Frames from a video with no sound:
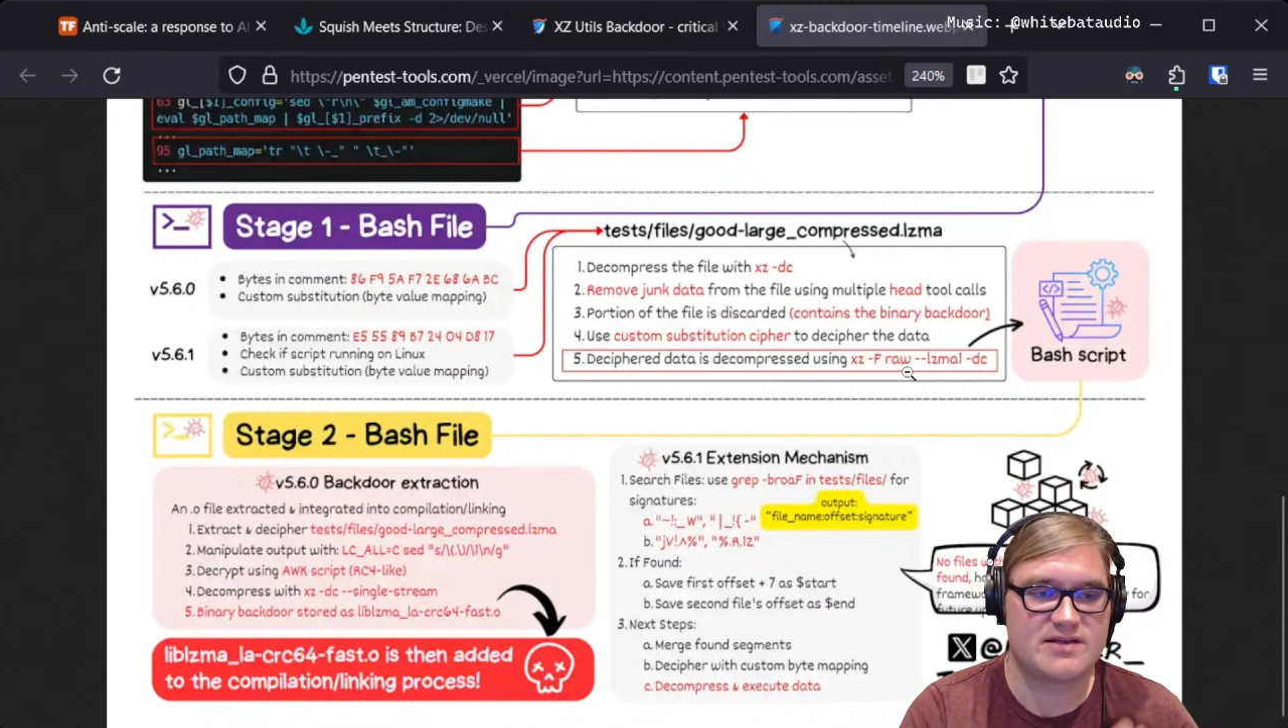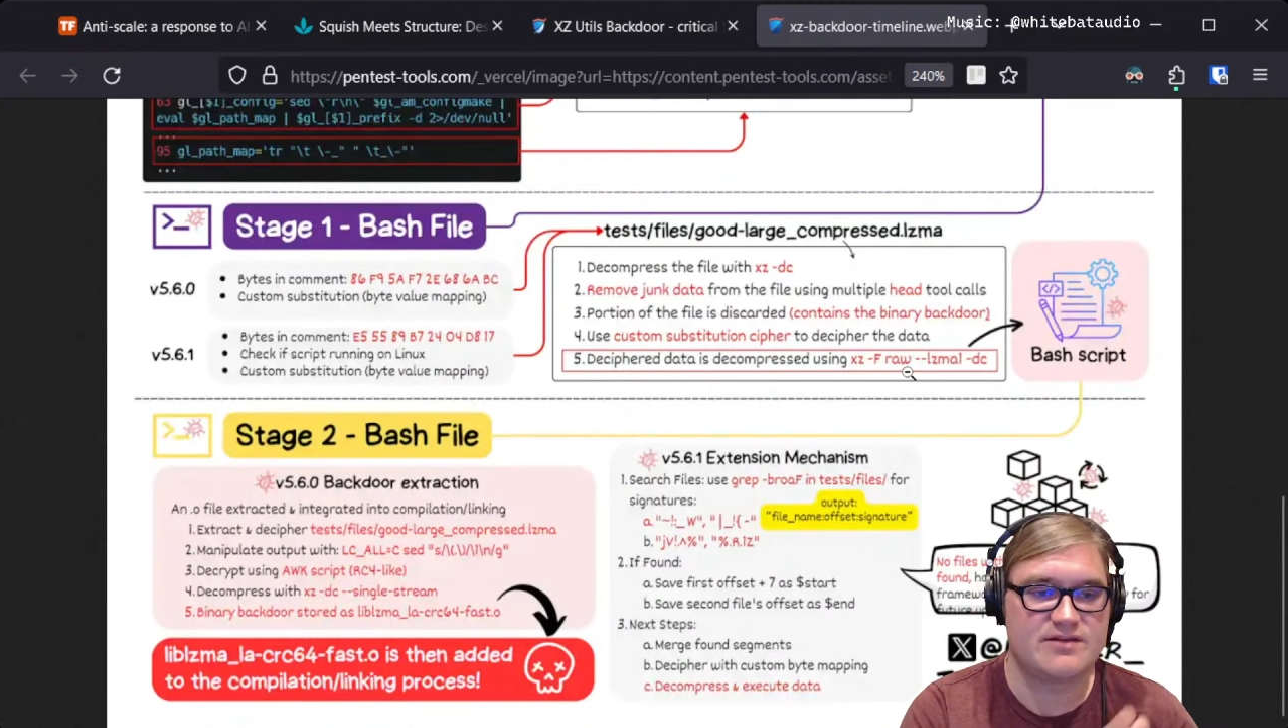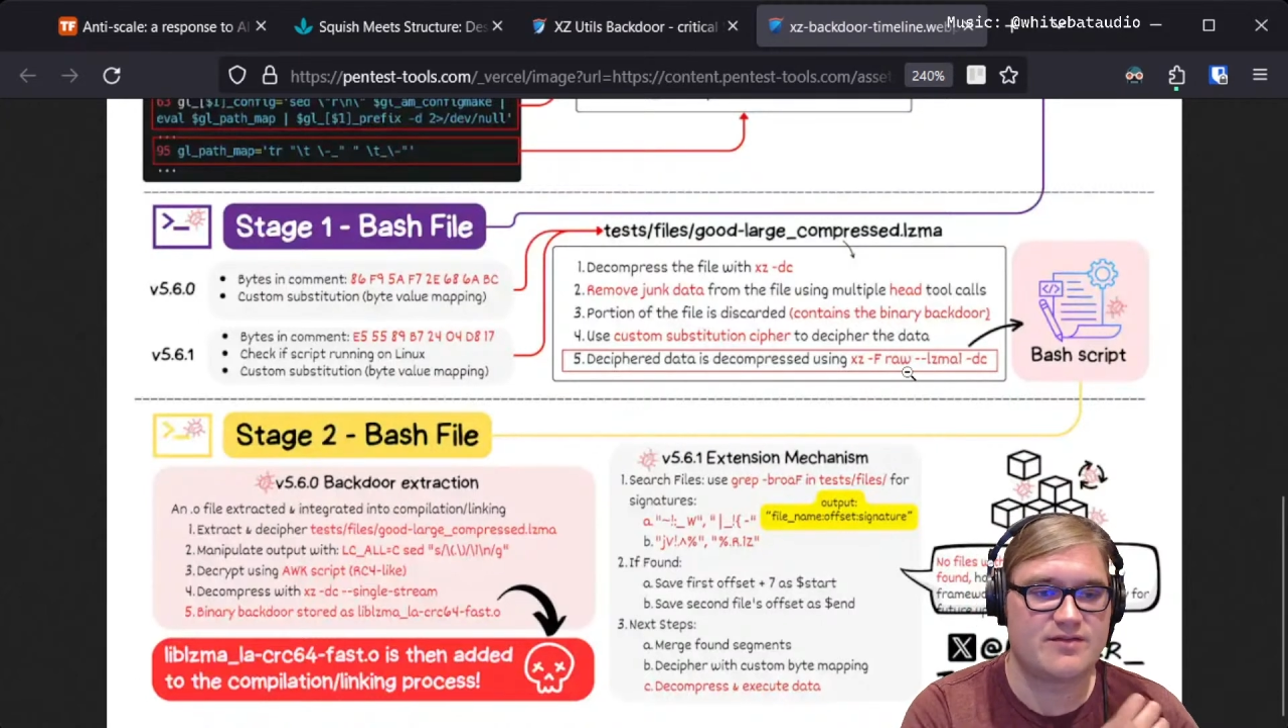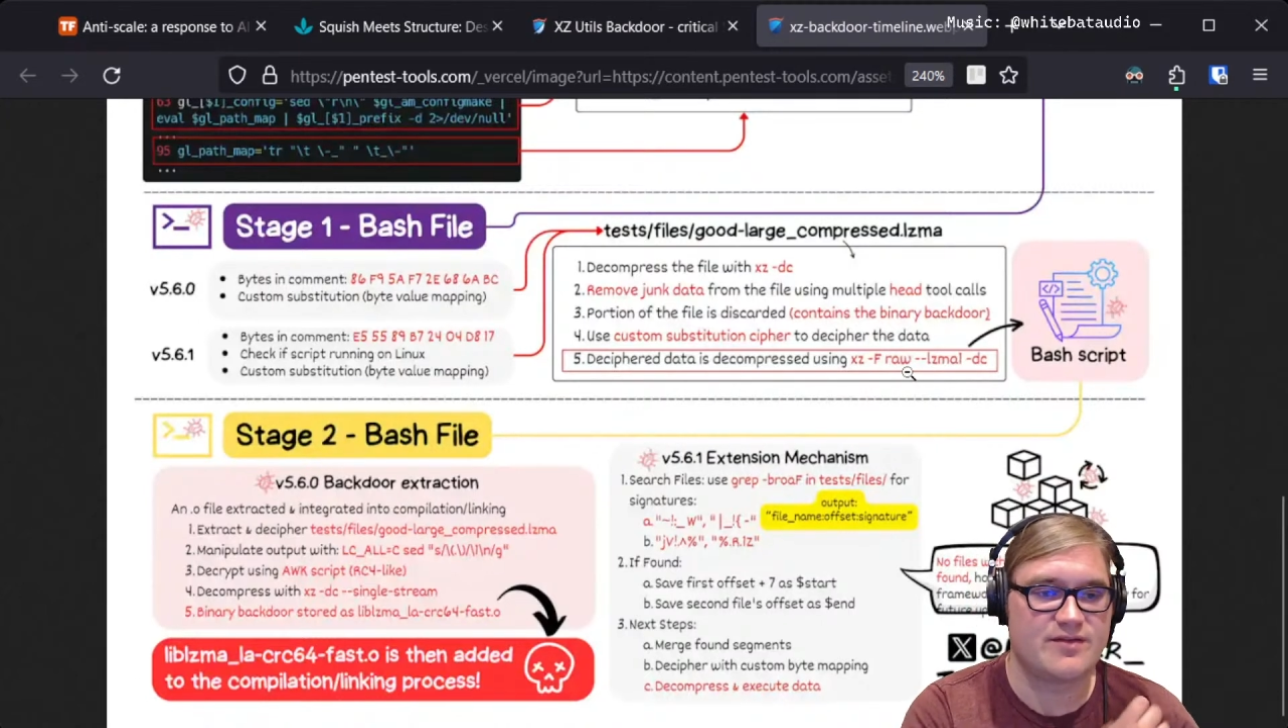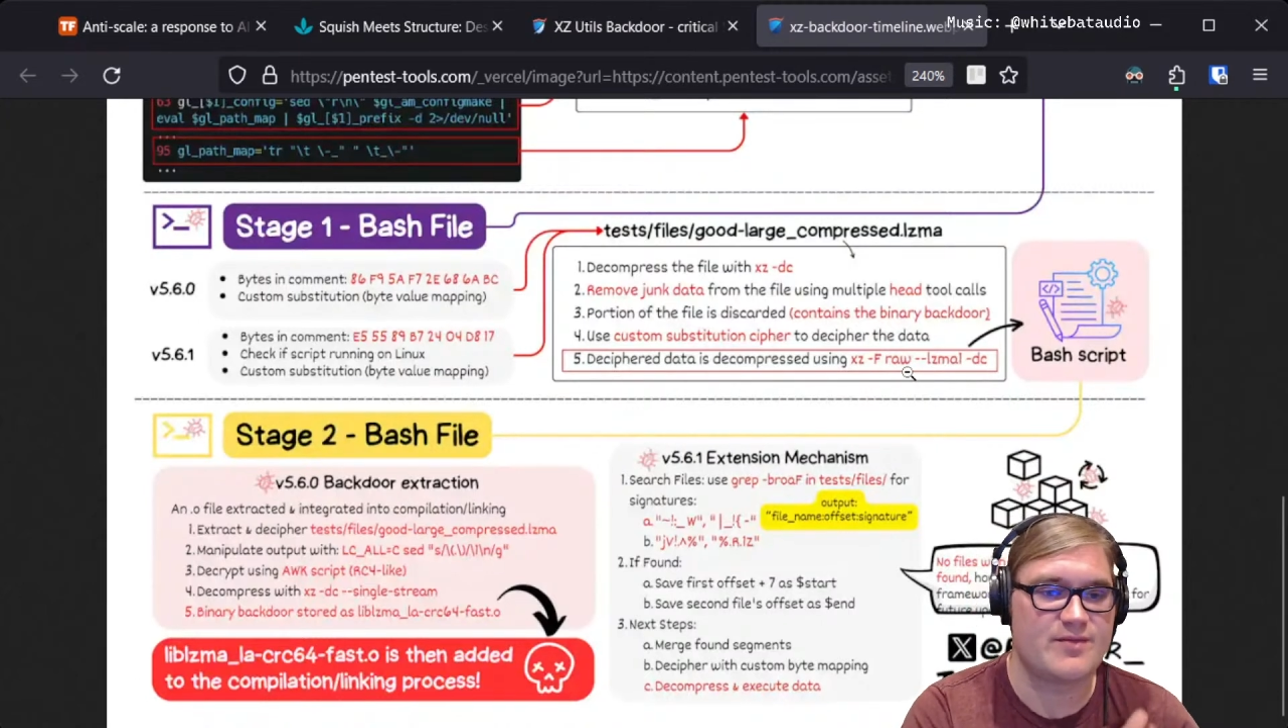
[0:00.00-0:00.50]

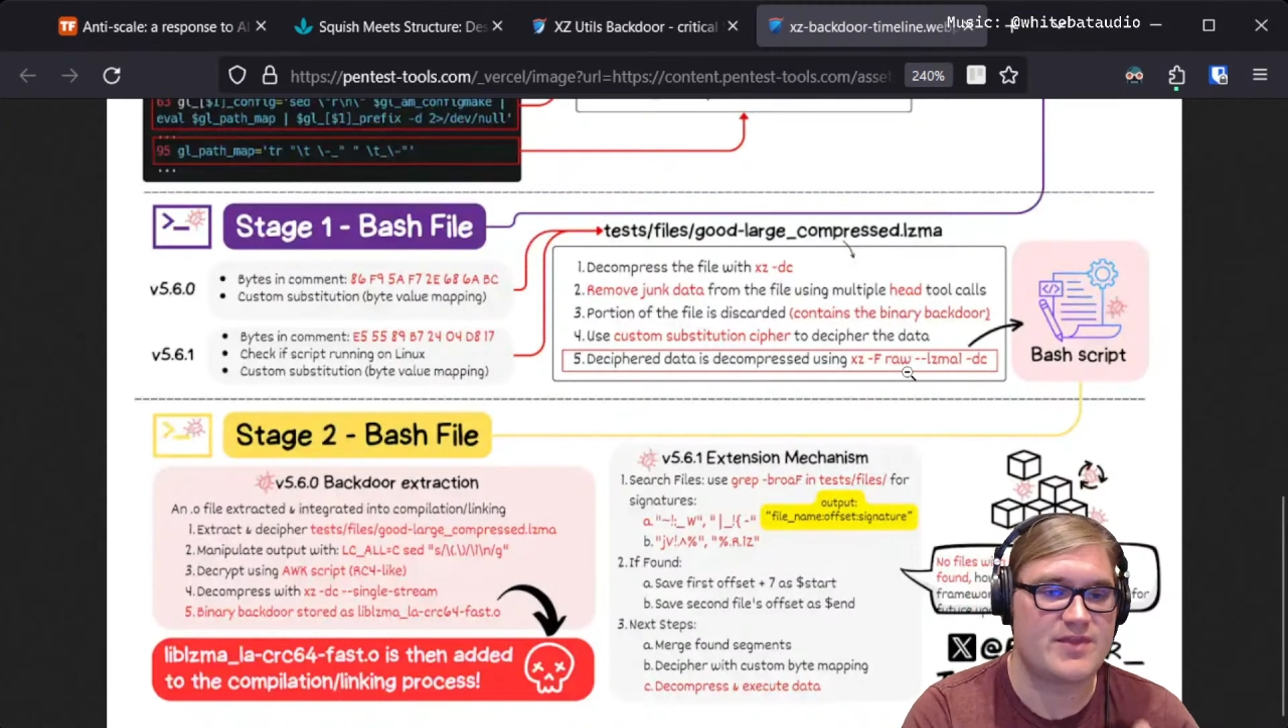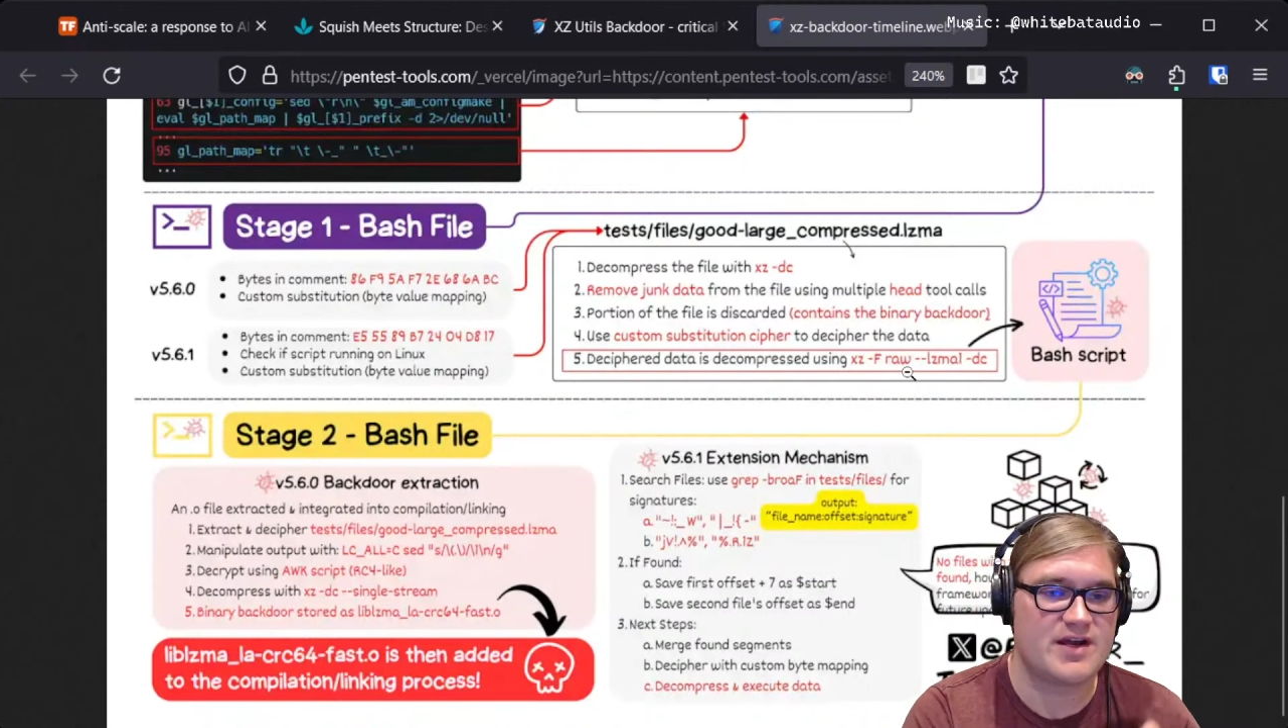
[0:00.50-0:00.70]
and from